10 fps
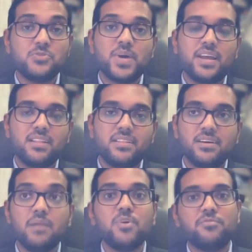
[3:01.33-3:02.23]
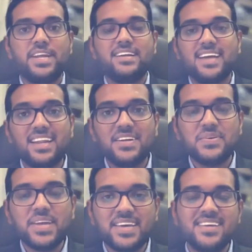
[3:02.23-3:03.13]
is where the hub of tech talent
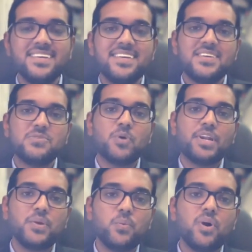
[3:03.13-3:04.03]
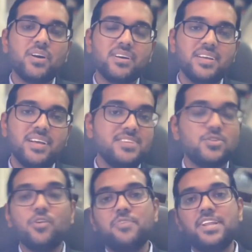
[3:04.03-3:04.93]
today is wanting to work, a
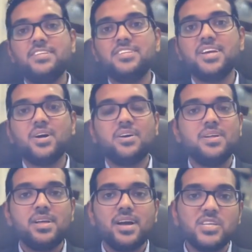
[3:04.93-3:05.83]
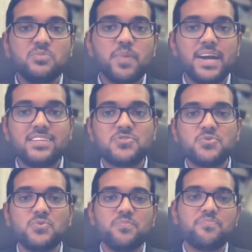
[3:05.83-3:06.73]
software engineer aspires
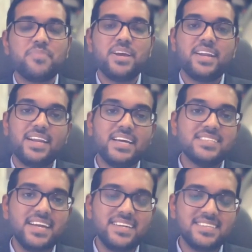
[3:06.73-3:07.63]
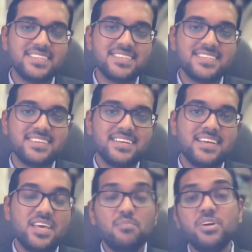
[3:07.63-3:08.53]
to be a data scientist.
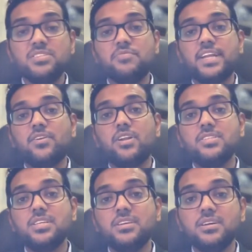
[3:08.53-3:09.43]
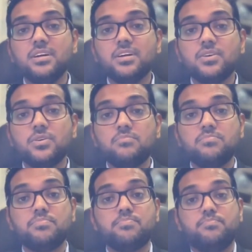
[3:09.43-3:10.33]
Immersive technology here could
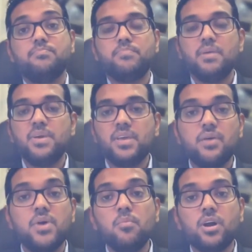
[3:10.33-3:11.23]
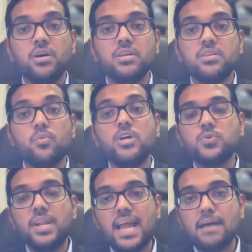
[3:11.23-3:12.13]
maybe give him or her the
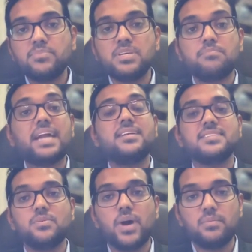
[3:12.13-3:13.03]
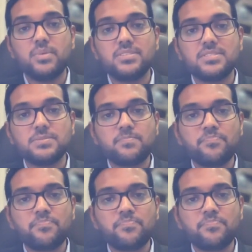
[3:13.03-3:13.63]
virtual labs and practice environments.